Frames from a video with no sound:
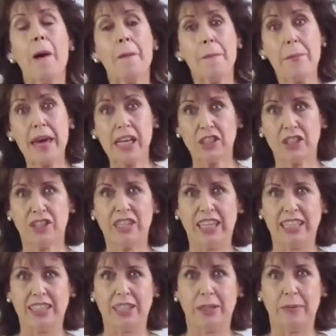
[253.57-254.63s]
Pitch
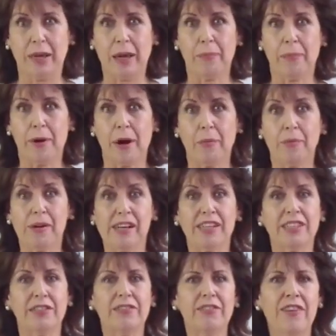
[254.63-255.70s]
needs to be
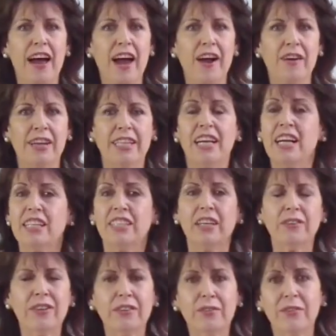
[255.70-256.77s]
appropriate and varied so
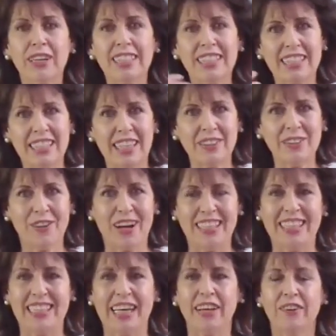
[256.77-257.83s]
that the voice is
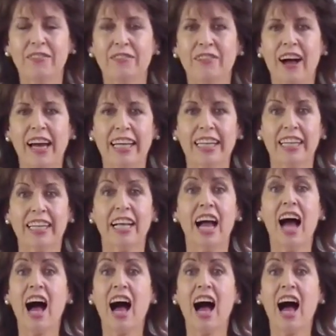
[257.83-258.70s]
interesting and vital,